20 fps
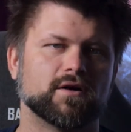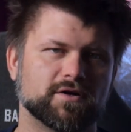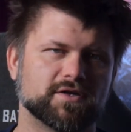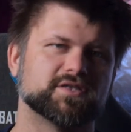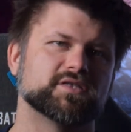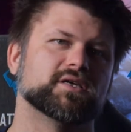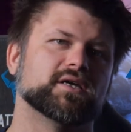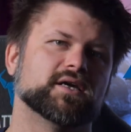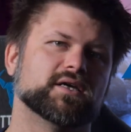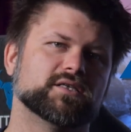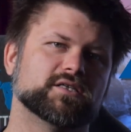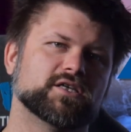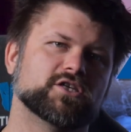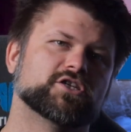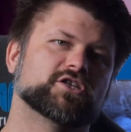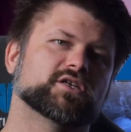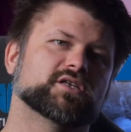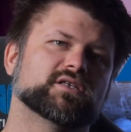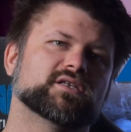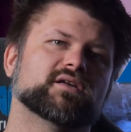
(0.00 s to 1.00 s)
OC
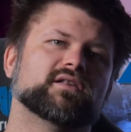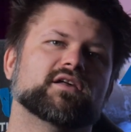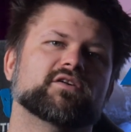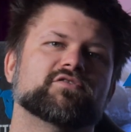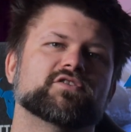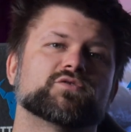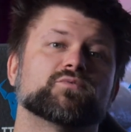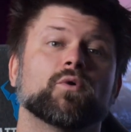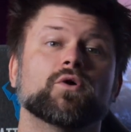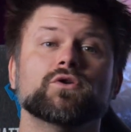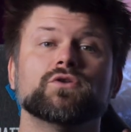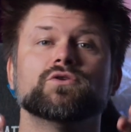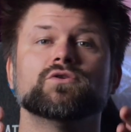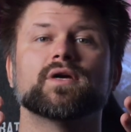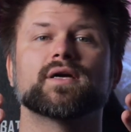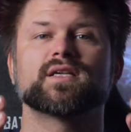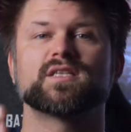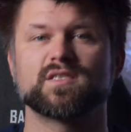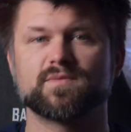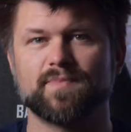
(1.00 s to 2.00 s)
Edition delivers what you'd
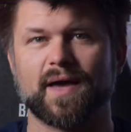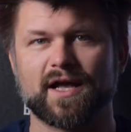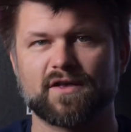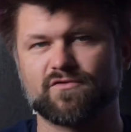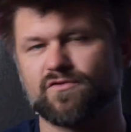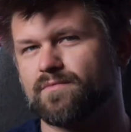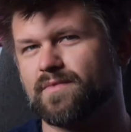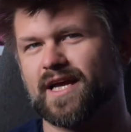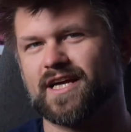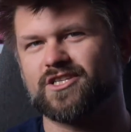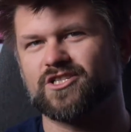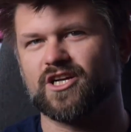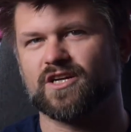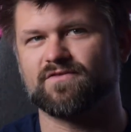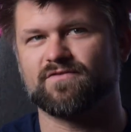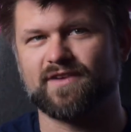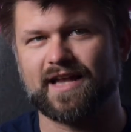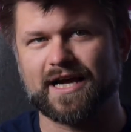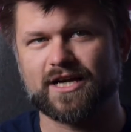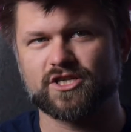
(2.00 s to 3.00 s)
expect from next
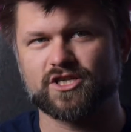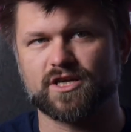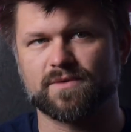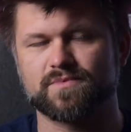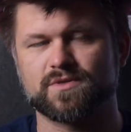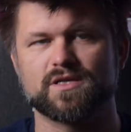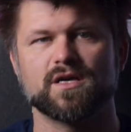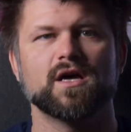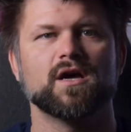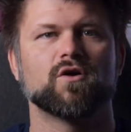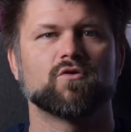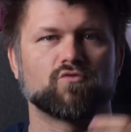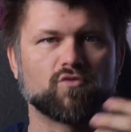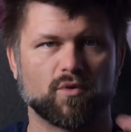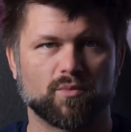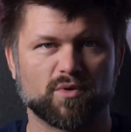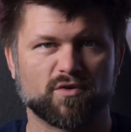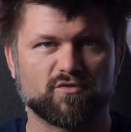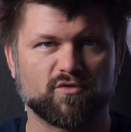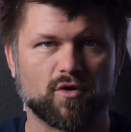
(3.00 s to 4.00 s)
gen flagships:
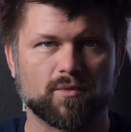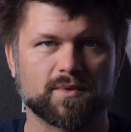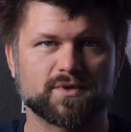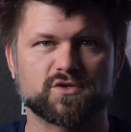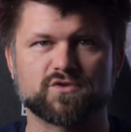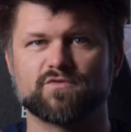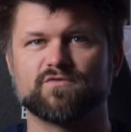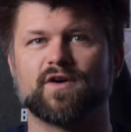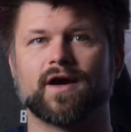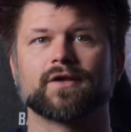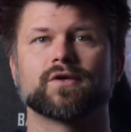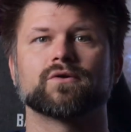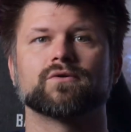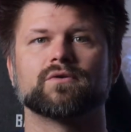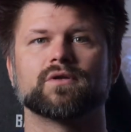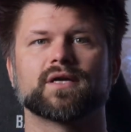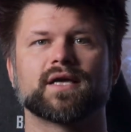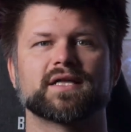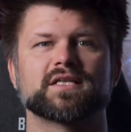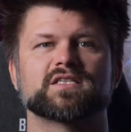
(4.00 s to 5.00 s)
raw performance, refined
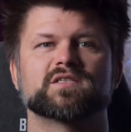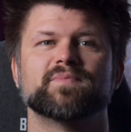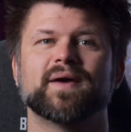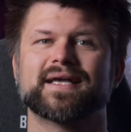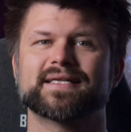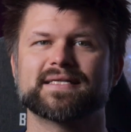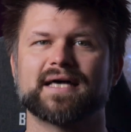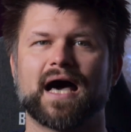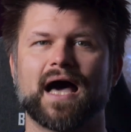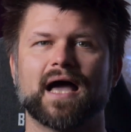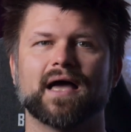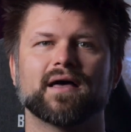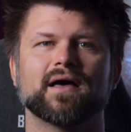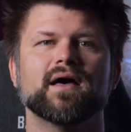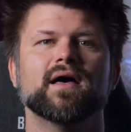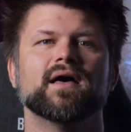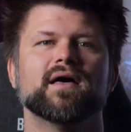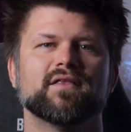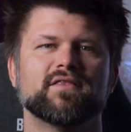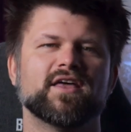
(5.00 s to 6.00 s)
cooling, and specs
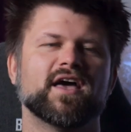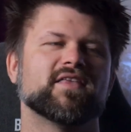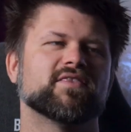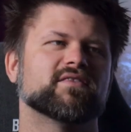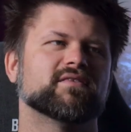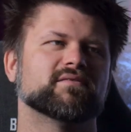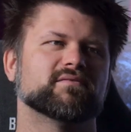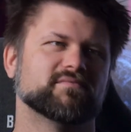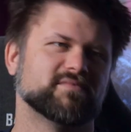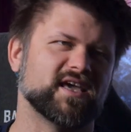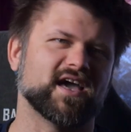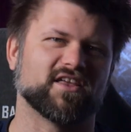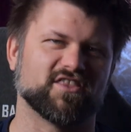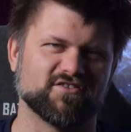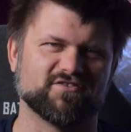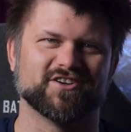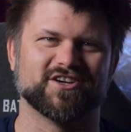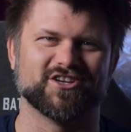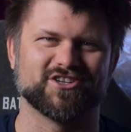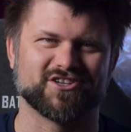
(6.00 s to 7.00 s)
higher than the
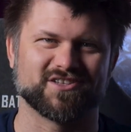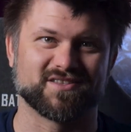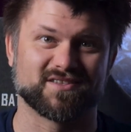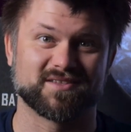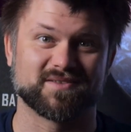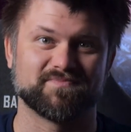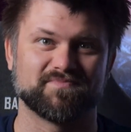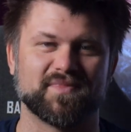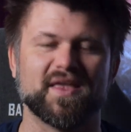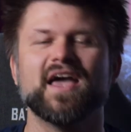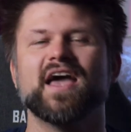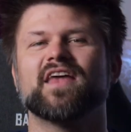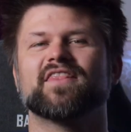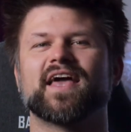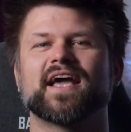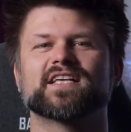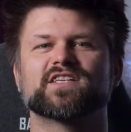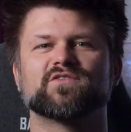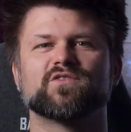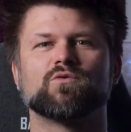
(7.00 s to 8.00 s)
other versions.
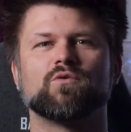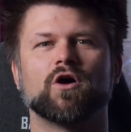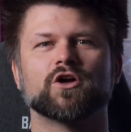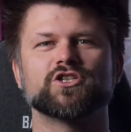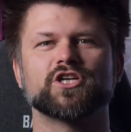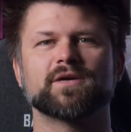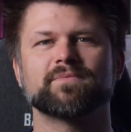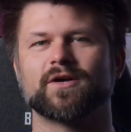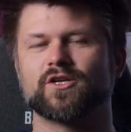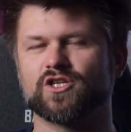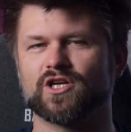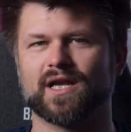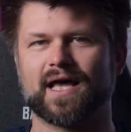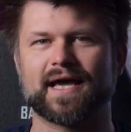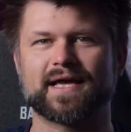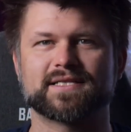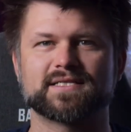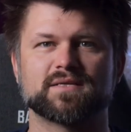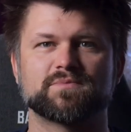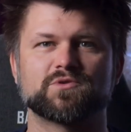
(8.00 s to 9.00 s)
Thanks for watching, make sure you
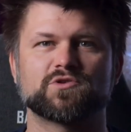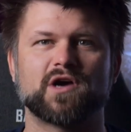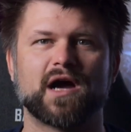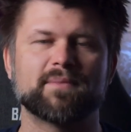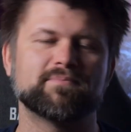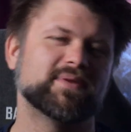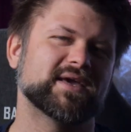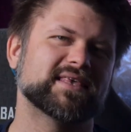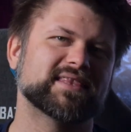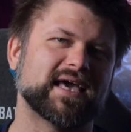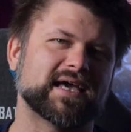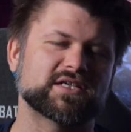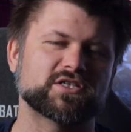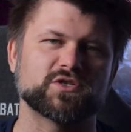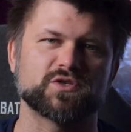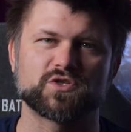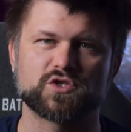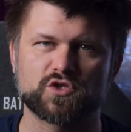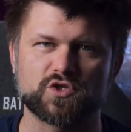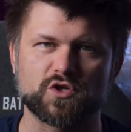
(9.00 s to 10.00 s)
like and subscribe. Big thanks
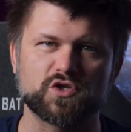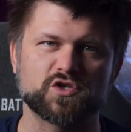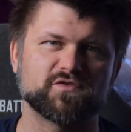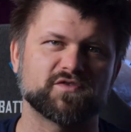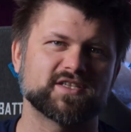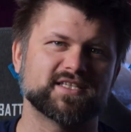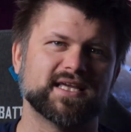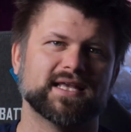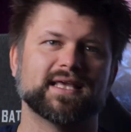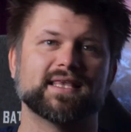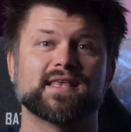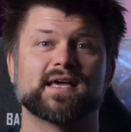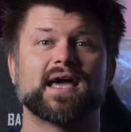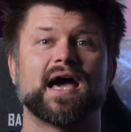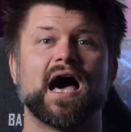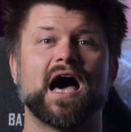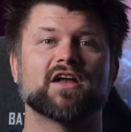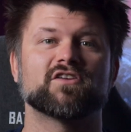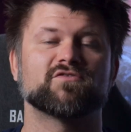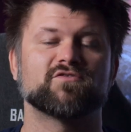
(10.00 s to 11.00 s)
to ASUS for sending the
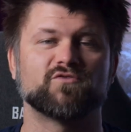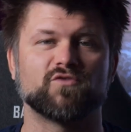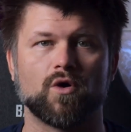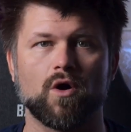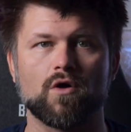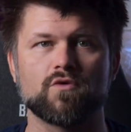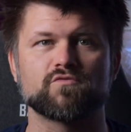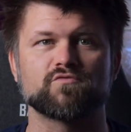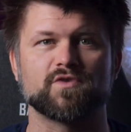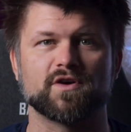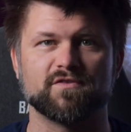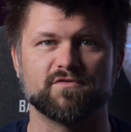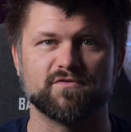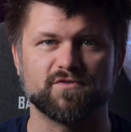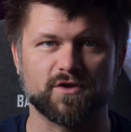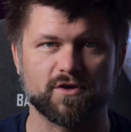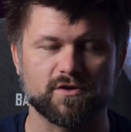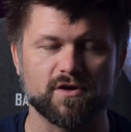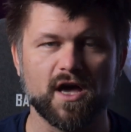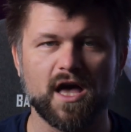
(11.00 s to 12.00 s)
card for
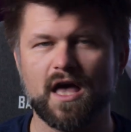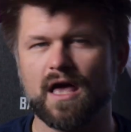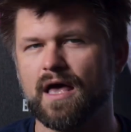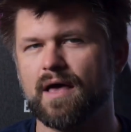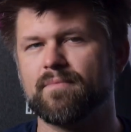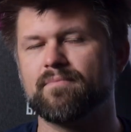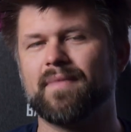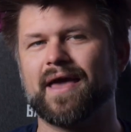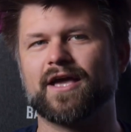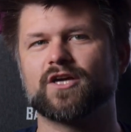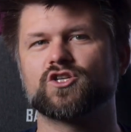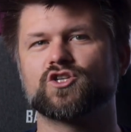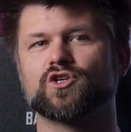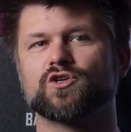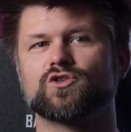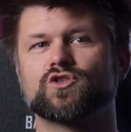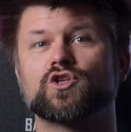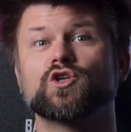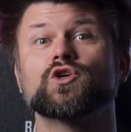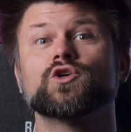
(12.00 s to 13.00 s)
review. Make
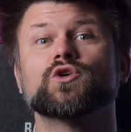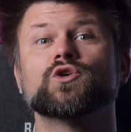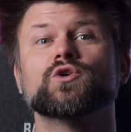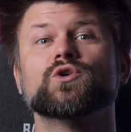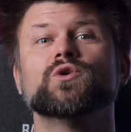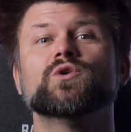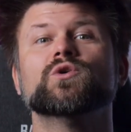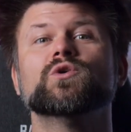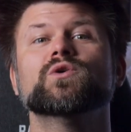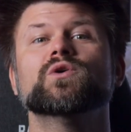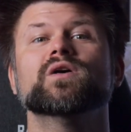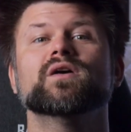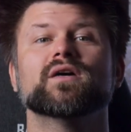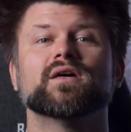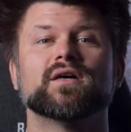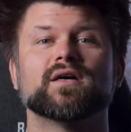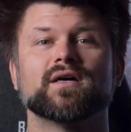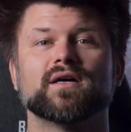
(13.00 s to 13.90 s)
sure to